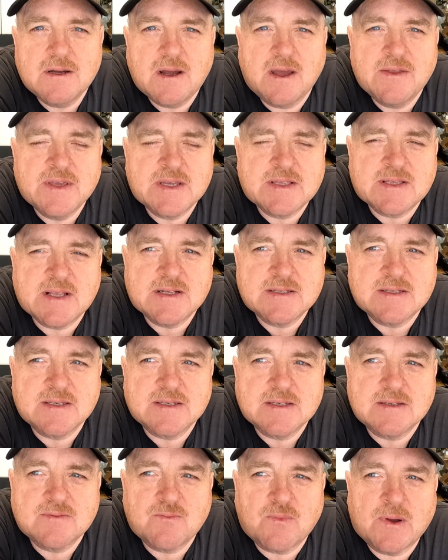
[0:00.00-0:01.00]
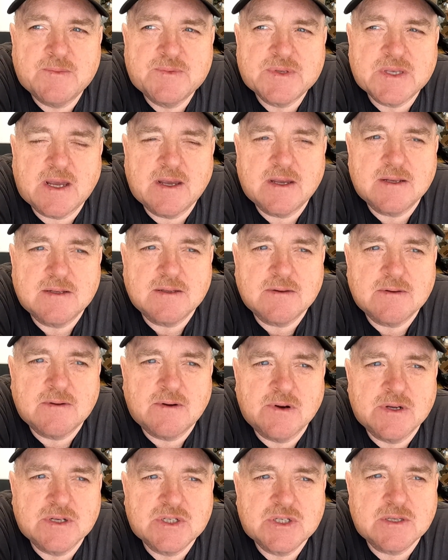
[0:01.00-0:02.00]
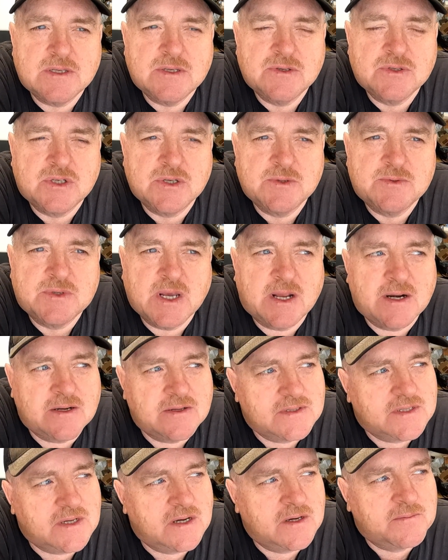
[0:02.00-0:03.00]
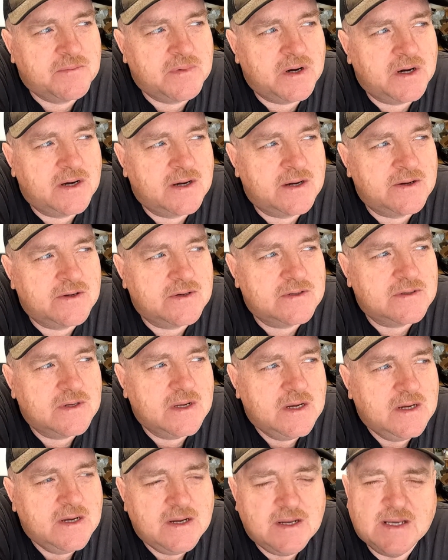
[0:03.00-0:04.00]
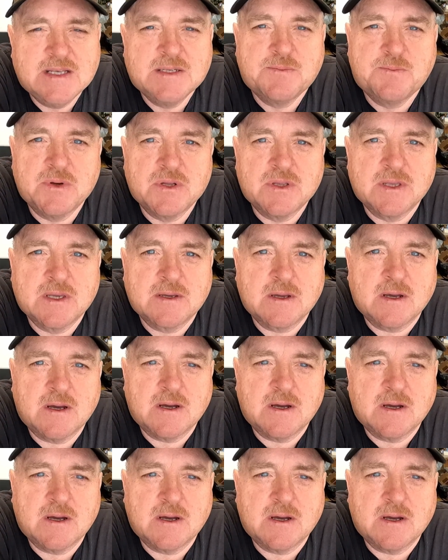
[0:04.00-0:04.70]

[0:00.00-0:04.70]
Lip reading: I think that's his website or his YouTube channel, Doug Bug, or he's building